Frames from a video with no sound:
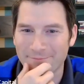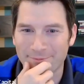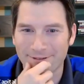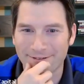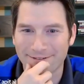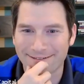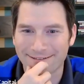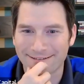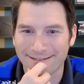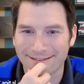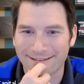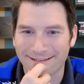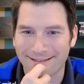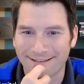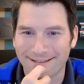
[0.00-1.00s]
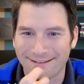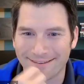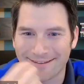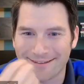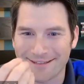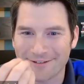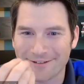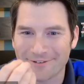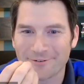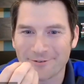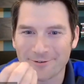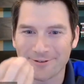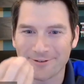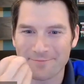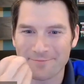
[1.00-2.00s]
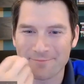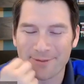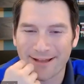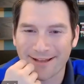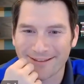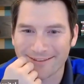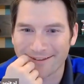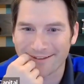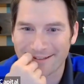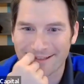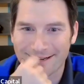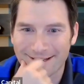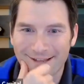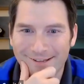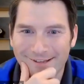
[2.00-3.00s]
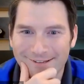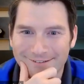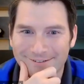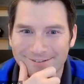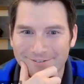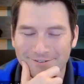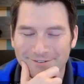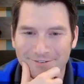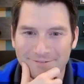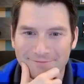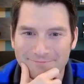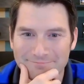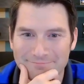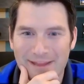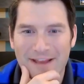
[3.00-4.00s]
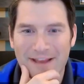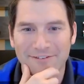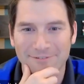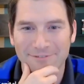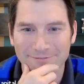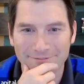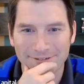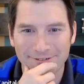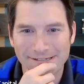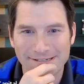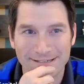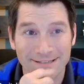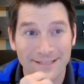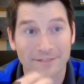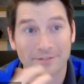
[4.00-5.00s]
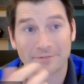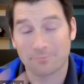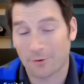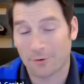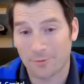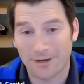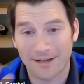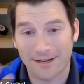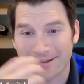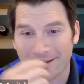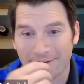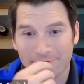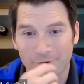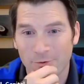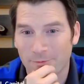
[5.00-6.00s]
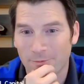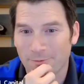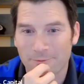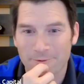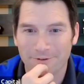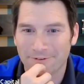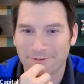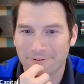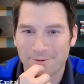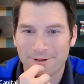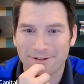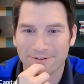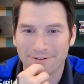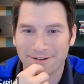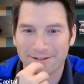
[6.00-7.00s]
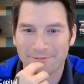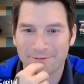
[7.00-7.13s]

But the internal impact that that has is just massive, right? And that's part of why I left the corporate world as well, right?